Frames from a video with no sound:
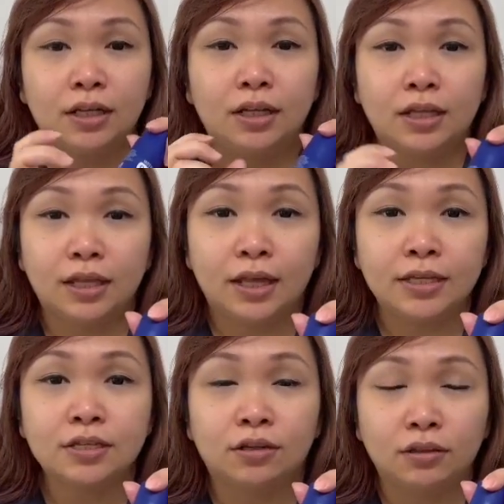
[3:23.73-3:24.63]
it
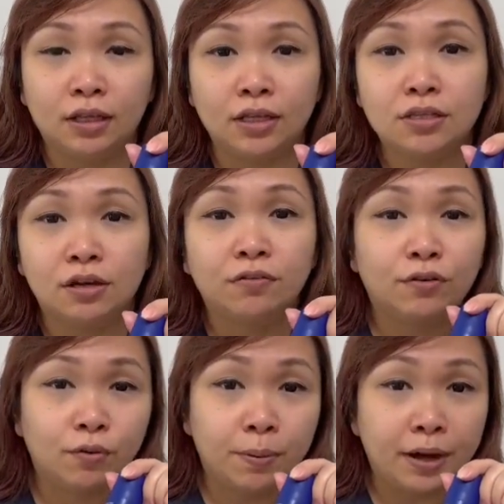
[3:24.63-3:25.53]
has contains of
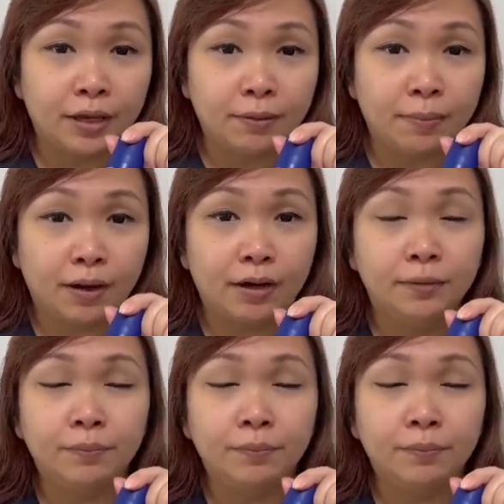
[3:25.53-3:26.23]
copaiba.